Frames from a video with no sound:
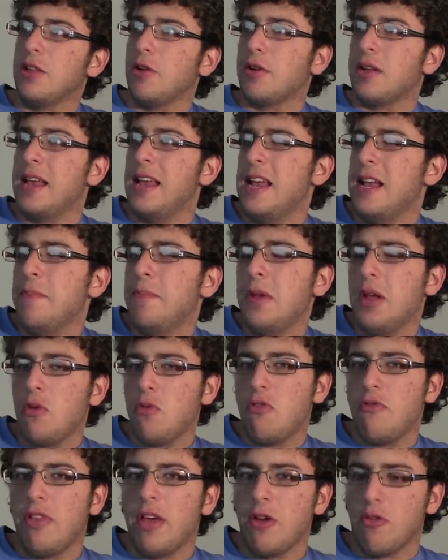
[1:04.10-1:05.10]
they're
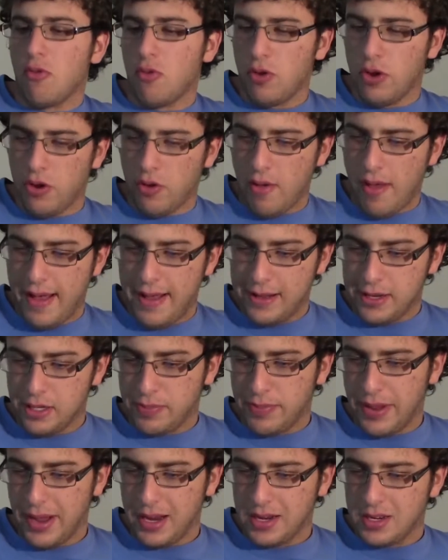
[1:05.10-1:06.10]
keeping with that royal
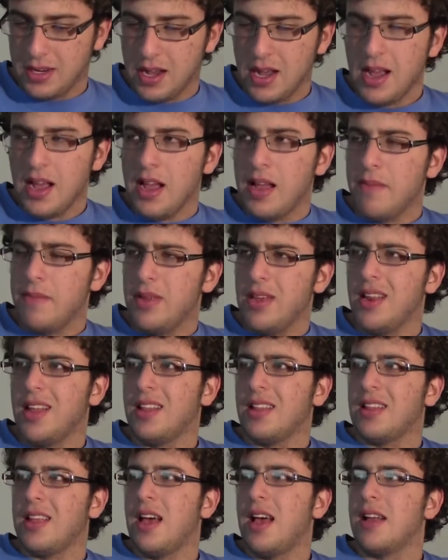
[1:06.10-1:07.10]
aspect,
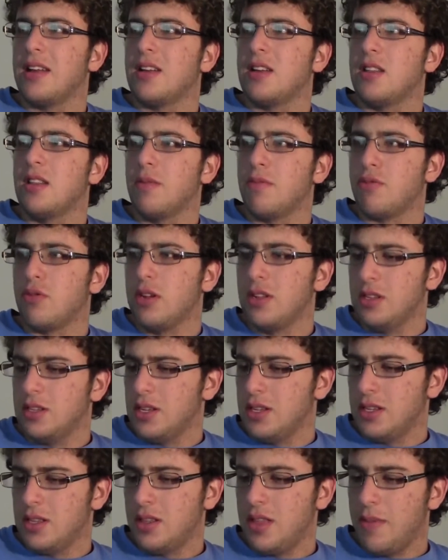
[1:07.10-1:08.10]
meaning that the
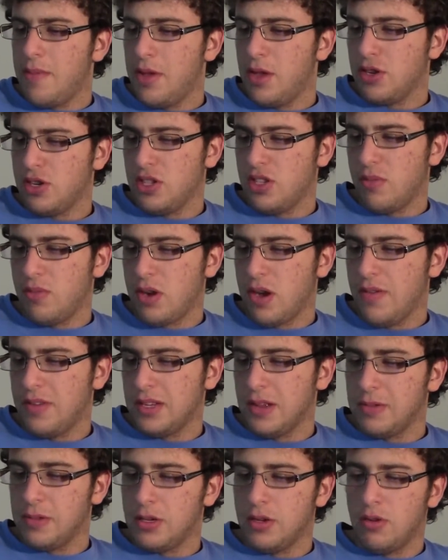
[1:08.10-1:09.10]
princess that they mentioned in the
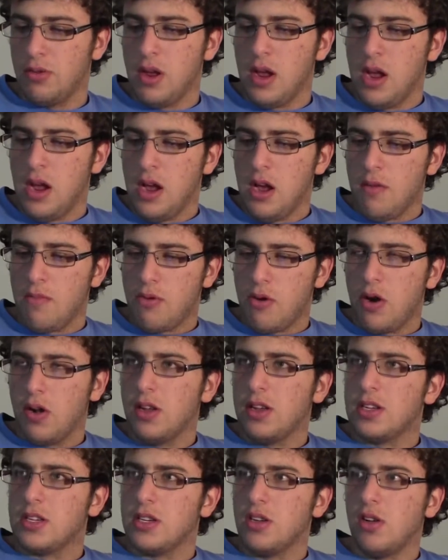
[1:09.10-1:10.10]
previous episode
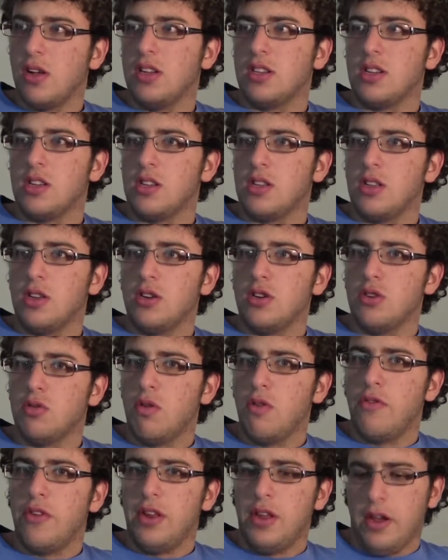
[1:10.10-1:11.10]
probably still has something to do
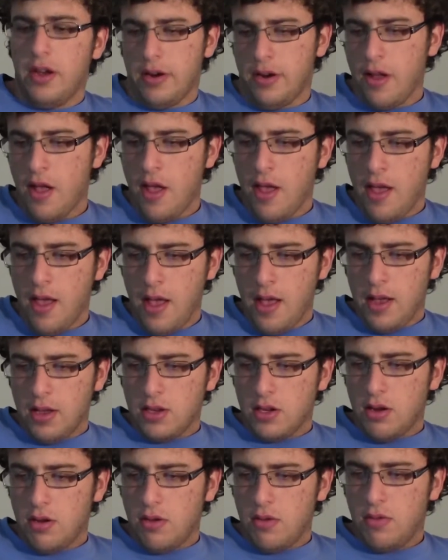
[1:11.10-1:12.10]
with it here.
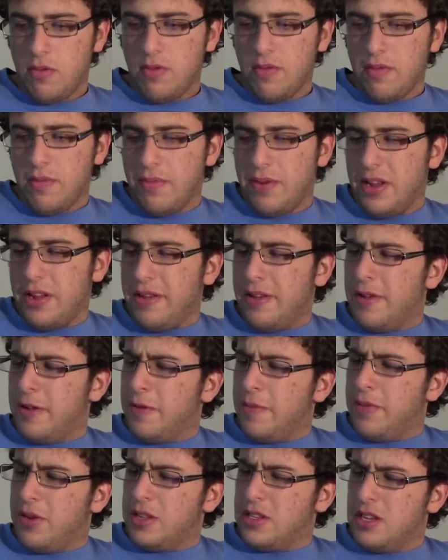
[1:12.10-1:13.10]
So, but
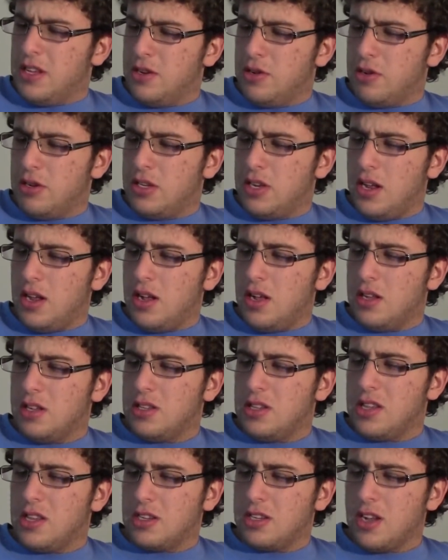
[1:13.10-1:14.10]
but it's interesting
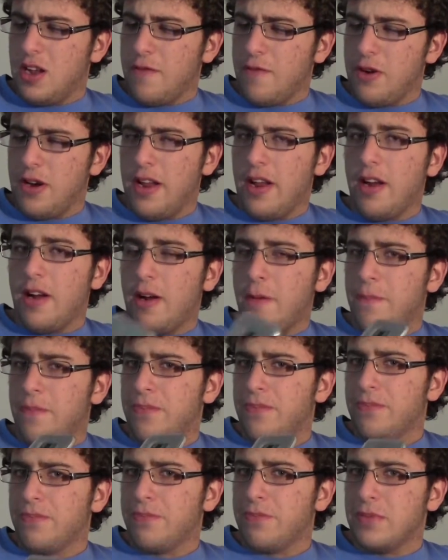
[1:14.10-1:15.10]
because the summary here
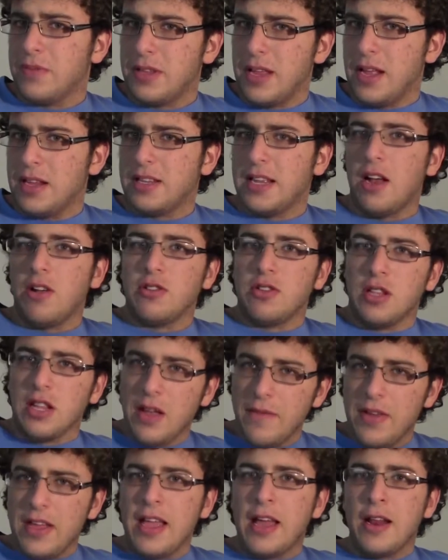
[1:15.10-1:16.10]
stands out. So
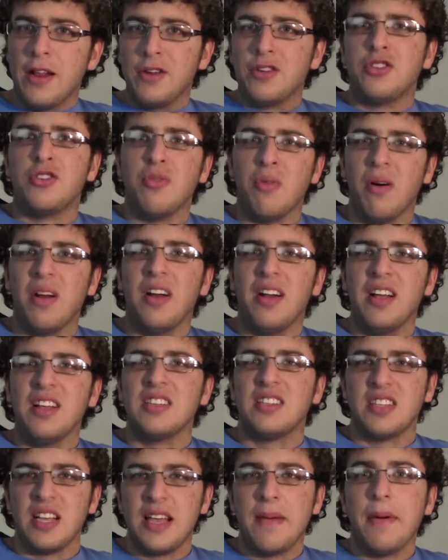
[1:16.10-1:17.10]
let me get into what it
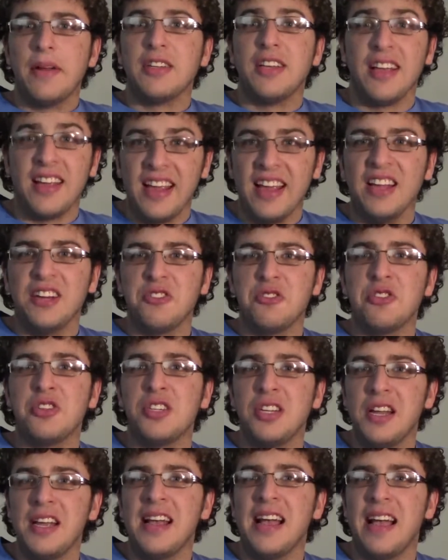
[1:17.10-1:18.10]
is because I keep on saying
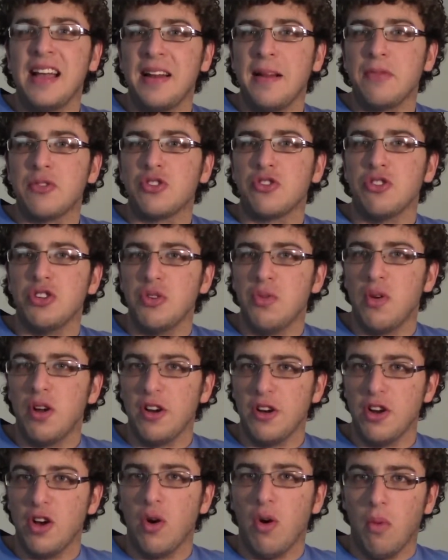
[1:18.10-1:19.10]
interesting, and I'm sure you
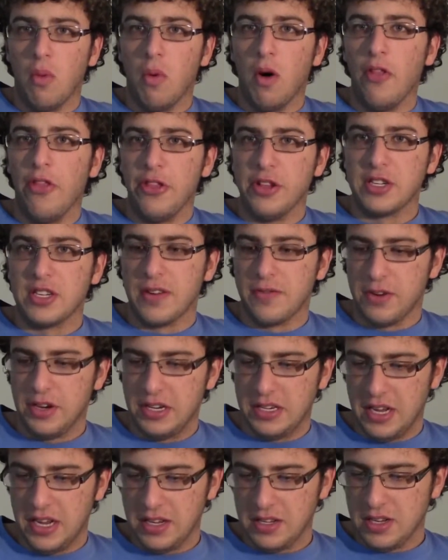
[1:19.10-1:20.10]
want to know what the
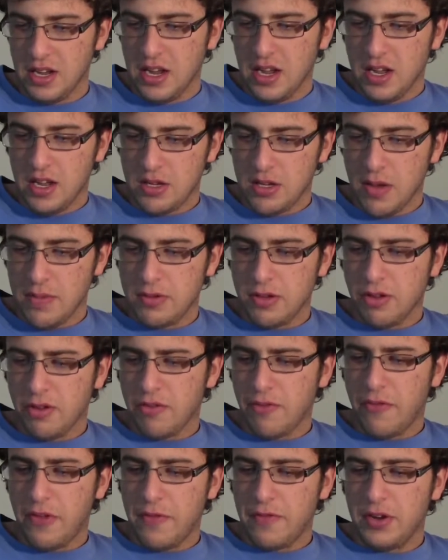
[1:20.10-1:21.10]
summary says. So
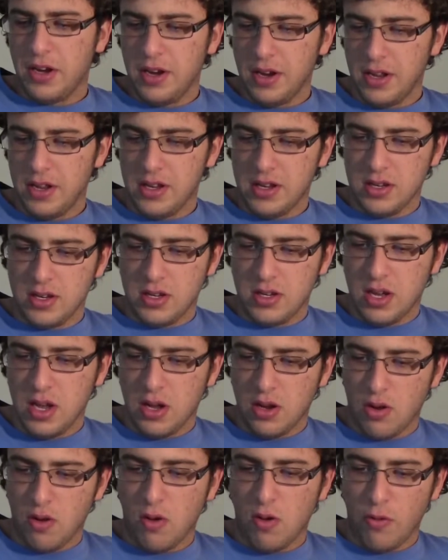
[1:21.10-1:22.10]
episode 15 is
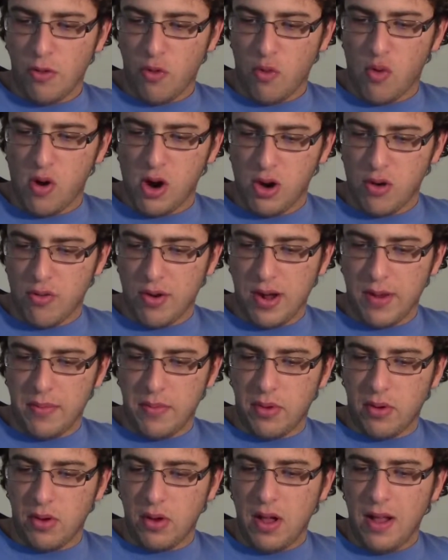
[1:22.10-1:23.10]
called the Royal
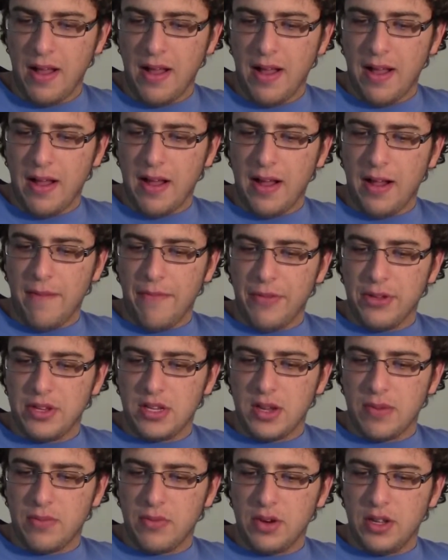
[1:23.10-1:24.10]
Rumble. Um, the
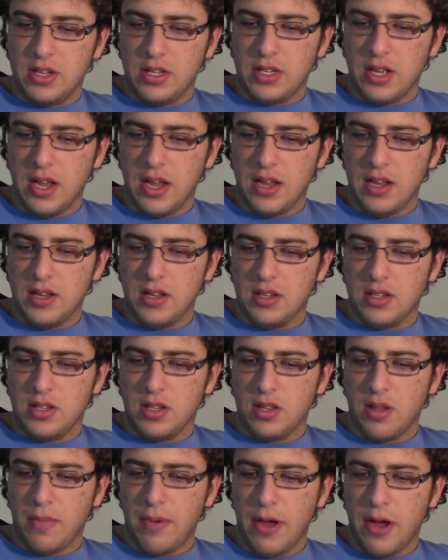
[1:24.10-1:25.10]
summary says
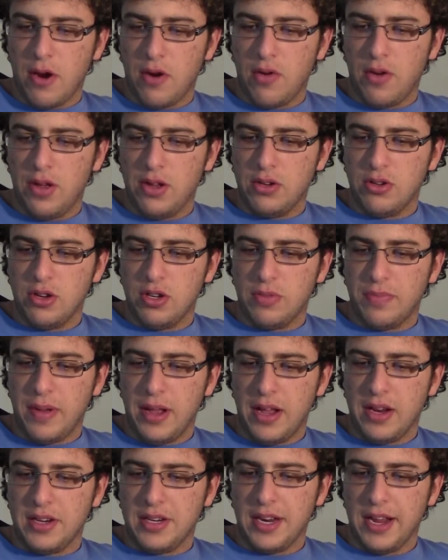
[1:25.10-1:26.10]
the Power Rangers
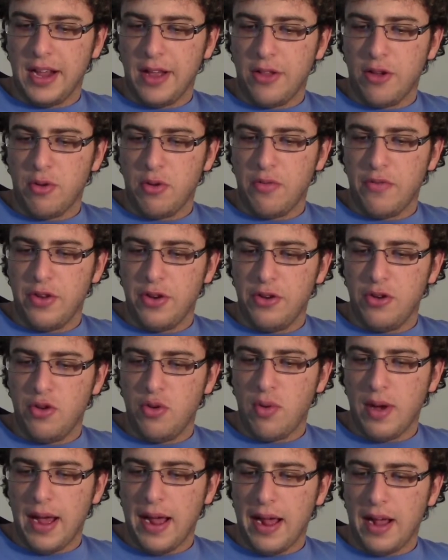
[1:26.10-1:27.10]
band together with a
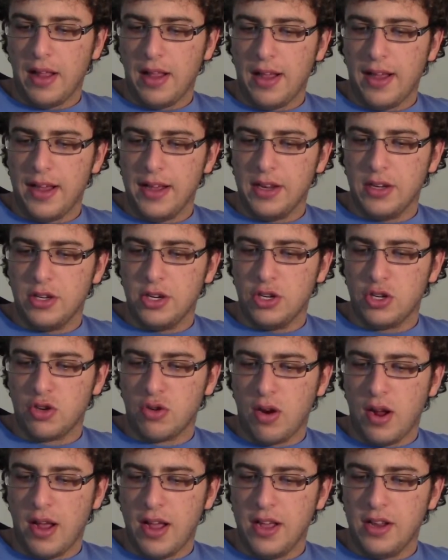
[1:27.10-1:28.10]
new ally to
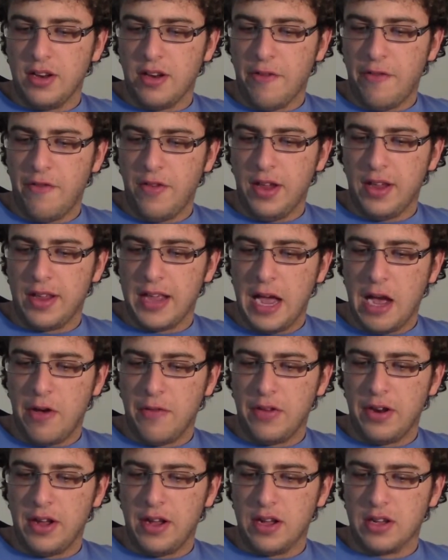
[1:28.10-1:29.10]
try and defeat
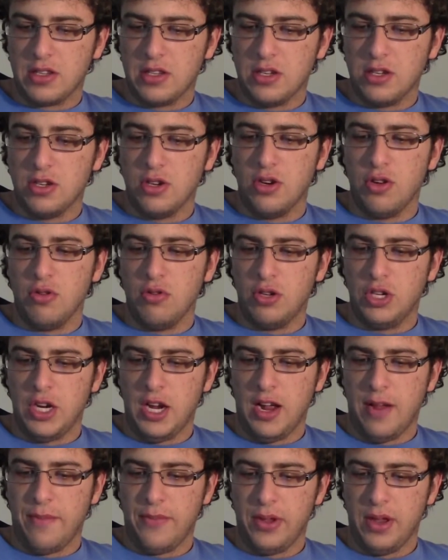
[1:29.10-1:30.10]
Galvanox's new
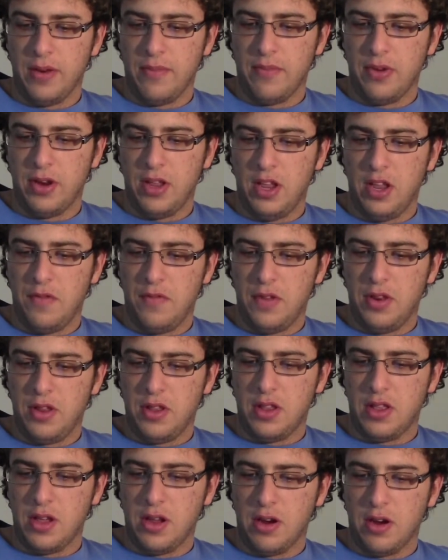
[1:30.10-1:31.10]
champion, but
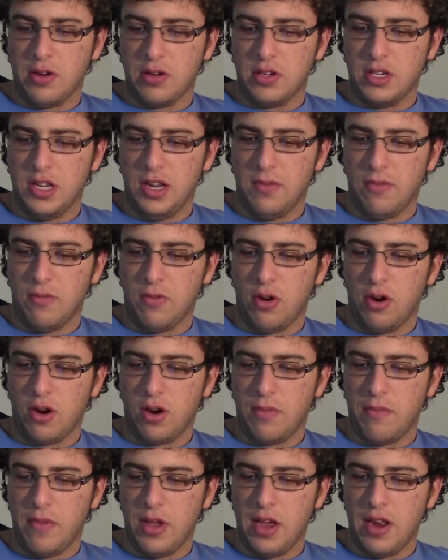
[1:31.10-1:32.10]
even their
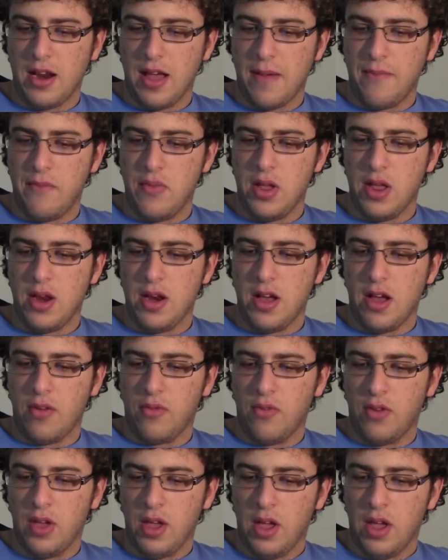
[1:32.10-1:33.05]
teamwork may not be enough.